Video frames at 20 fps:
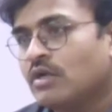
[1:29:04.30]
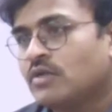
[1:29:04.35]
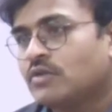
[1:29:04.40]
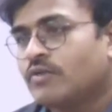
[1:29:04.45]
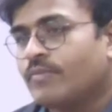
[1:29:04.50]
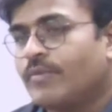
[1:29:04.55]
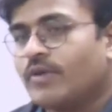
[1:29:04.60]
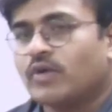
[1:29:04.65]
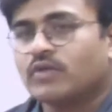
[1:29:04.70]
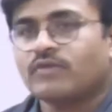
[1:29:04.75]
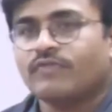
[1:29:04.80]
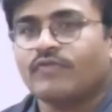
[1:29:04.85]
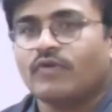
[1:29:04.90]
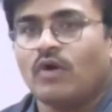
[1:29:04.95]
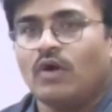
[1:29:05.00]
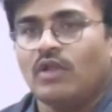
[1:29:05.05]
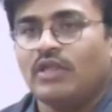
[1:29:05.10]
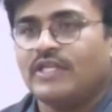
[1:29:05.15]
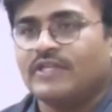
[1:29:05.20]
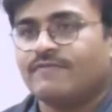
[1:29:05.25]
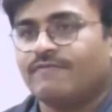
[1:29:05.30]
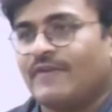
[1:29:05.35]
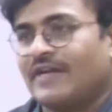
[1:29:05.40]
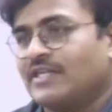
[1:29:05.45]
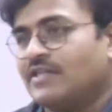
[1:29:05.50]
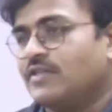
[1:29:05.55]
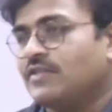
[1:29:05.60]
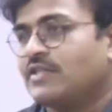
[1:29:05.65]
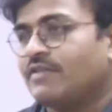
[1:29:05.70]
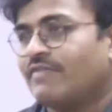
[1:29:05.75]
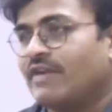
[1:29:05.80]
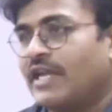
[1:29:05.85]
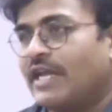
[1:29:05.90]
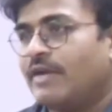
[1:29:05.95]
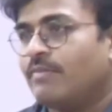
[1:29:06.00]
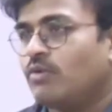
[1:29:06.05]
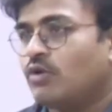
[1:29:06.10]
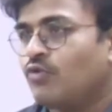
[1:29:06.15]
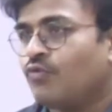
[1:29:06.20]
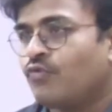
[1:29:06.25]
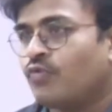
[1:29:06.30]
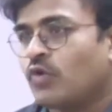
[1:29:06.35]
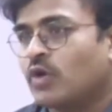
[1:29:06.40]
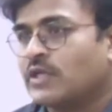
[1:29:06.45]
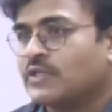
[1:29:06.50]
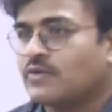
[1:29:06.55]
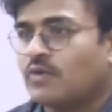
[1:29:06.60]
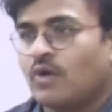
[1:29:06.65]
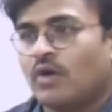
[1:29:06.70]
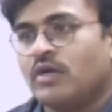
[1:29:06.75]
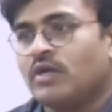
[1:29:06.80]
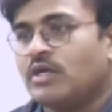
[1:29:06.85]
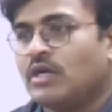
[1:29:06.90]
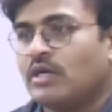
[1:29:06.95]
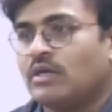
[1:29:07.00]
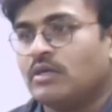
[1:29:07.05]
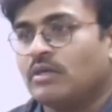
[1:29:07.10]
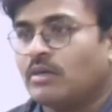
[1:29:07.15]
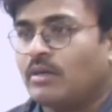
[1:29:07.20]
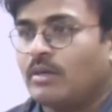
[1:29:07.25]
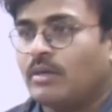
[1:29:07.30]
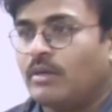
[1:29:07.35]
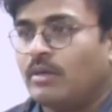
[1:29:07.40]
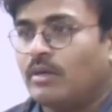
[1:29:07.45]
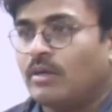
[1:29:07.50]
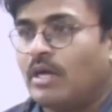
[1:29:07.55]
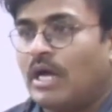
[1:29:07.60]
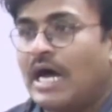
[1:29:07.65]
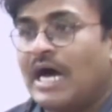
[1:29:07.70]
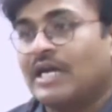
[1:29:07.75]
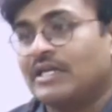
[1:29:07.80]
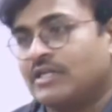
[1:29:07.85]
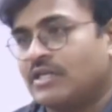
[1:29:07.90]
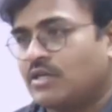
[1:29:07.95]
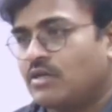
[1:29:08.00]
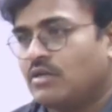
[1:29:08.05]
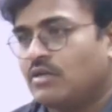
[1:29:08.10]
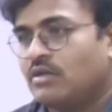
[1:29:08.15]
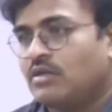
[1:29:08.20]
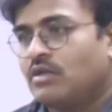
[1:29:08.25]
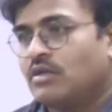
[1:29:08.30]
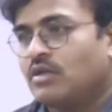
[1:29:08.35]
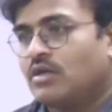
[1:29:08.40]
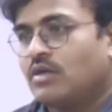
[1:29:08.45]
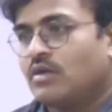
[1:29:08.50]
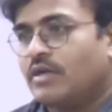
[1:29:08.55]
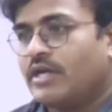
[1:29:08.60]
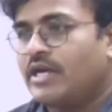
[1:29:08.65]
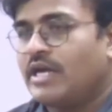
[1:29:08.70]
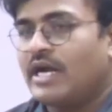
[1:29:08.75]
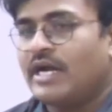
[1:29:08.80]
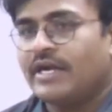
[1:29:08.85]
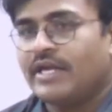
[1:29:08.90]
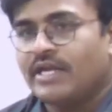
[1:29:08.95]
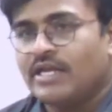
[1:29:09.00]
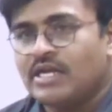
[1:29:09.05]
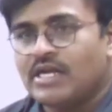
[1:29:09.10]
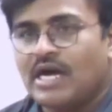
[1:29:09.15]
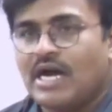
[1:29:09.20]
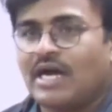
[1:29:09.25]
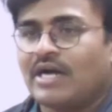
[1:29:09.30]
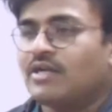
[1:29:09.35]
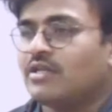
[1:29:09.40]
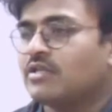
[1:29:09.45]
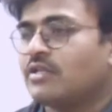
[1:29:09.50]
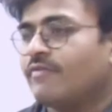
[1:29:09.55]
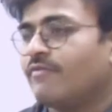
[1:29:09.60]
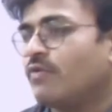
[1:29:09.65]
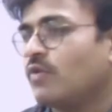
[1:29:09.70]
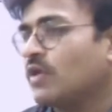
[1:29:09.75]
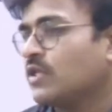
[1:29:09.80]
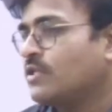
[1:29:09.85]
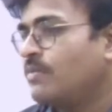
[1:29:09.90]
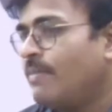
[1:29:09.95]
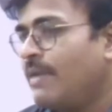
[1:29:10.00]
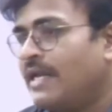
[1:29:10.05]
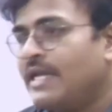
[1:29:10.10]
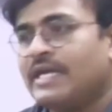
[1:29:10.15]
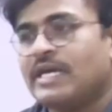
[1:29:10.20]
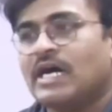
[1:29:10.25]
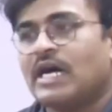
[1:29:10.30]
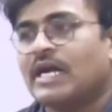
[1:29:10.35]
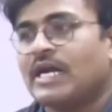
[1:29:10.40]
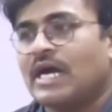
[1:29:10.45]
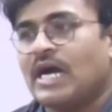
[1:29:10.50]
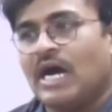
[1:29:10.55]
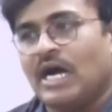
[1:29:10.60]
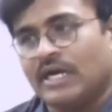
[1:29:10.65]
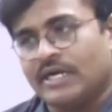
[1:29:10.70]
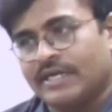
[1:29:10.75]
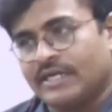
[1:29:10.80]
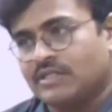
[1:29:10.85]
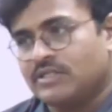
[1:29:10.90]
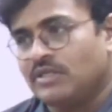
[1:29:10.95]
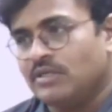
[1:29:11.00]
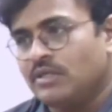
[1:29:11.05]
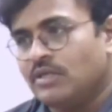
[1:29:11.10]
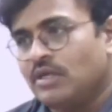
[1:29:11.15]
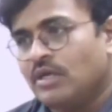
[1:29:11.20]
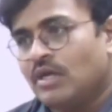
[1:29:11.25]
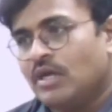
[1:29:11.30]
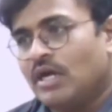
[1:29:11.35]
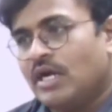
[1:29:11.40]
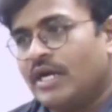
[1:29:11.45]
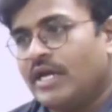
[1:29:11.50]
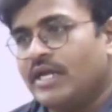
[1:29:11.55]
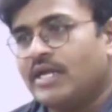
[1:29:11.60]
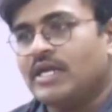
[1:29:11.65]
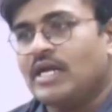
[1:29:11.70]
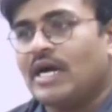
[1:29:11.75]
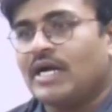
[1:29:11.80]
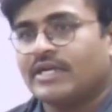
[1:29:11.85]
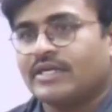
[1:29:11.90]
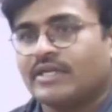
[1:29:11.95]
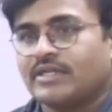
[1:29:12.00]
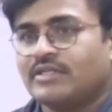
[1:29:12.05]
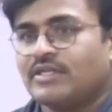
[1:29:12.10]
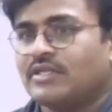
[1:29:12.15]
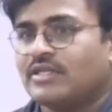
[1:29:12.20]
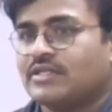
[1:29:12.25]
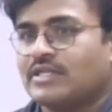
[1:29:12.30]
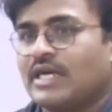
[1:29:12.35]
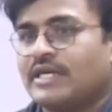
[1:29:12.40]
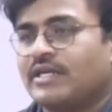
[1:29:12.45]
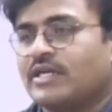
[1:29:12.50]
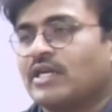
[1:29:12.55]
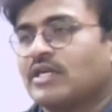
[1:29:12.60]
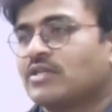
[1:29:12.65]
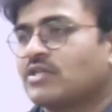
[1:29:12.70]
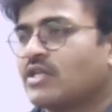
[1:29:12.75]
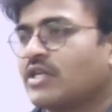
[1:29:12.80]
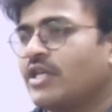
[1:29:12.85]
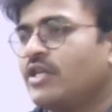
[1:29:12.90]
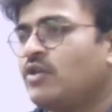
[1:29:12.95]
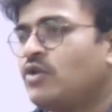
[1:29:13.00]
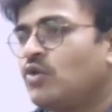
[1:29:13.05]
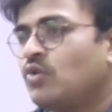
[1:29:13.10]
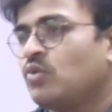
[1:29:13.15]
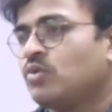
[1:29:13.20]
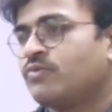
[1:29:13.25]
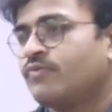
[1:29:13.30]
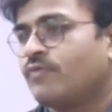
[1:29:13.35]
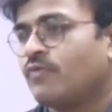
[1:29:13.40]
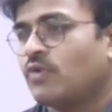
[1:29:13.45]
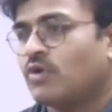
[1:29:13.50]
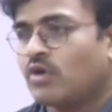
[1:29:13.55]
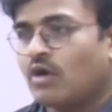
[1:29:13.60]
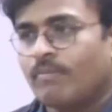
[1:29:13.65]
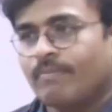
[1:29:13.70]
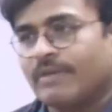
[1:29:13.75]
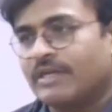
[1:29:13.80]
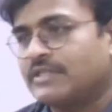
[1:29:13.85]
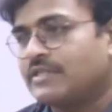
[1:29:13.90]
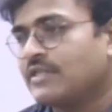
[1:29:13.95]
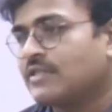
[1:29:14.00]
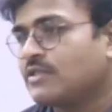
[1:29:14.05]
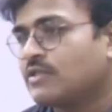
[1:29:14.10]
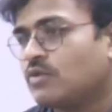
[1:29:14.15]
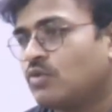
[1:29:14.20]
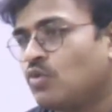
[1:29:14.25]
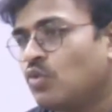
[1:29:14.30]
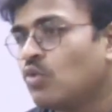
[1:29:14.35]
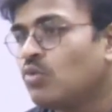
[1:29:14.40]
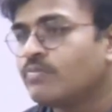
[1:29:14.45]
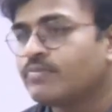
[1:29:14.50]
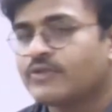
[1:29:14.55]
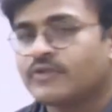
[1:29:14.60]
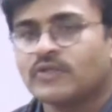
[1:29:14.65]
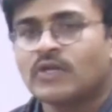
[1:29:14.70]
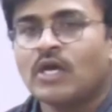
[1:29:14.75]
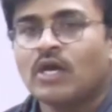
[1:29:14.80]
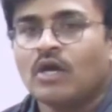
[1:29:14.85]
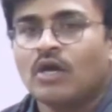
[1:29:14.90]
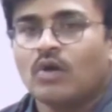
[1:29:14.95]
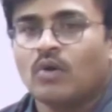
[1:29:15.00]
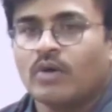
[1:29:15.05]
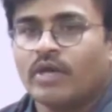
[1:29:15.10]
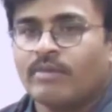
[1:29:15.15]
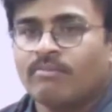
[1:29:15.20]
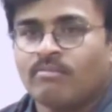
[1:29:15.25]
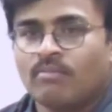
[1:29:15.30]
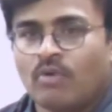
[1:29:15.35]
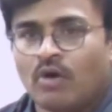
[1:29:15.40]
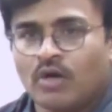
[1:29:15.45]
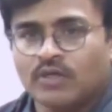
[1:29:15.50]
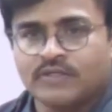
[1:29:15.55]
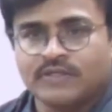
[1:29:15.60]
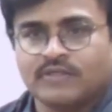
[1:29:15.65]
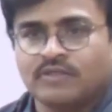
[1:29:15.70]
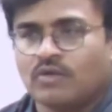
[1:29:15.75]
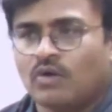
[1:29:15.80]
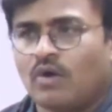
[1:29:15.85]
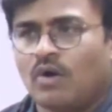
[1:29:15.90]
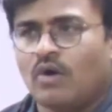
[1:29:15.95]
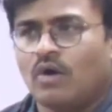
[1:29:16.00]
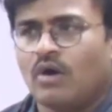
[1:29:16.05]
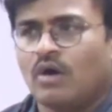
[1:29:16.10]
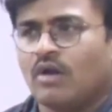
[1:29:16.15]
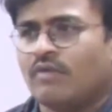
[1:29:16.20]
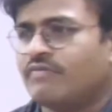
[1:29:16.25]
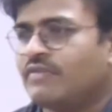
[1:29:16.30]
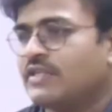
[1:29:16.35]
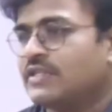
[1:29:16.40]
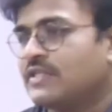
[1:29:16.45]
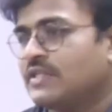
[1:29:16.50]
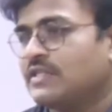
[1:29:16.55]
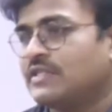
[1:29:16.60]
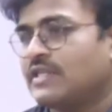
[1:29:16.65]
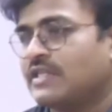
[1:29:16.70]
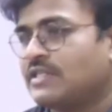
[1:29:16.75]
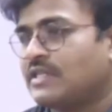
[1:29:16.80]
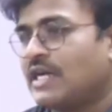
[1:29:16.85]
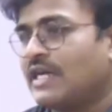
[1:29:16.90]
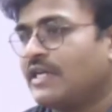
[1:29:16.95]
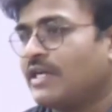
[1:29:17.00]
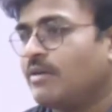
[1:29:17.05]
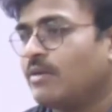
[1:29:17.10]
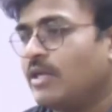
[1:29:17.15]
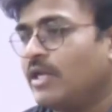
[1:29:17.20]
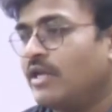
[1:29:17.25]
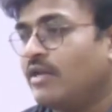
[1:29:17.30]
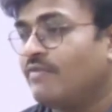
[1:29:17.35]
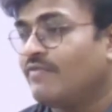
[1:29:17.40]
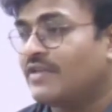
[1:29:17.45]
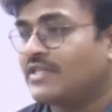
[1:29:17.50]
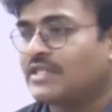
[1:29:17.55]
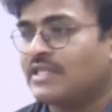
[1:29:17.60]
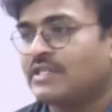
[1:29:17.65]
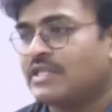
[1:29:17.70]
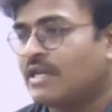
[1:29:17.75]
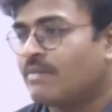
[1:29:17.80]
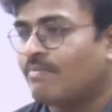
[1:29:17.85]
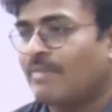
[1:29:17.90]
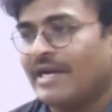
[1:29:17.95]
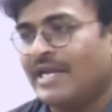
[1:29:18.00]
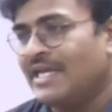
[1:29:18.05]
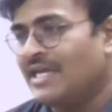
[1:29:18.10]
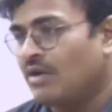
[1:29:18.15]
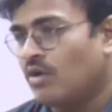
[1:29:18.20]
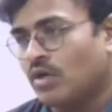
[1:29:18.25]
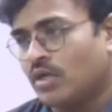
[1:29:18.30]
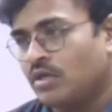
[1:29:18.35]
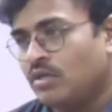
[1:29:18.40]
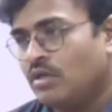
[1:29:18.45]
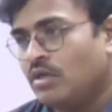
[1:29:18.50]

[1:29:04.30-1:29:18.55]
So because of all these factors, they were able to focus on art. Okay, and in art, they focused mainly on architecture. And in architecture, they started constructing huge fort complexes, tombs, okay, mosques, all of these things they started investing their money on.